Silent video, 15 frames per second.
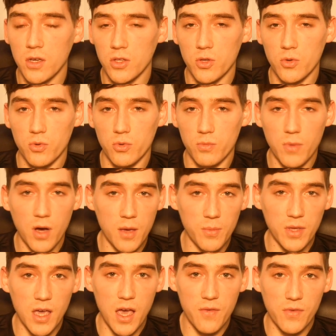you might
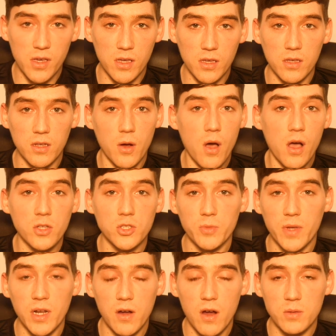be having 100
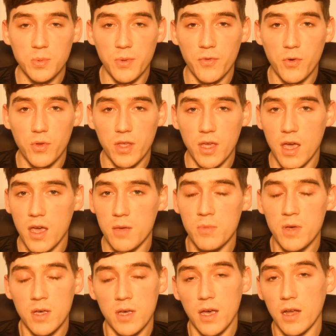milligrams before the game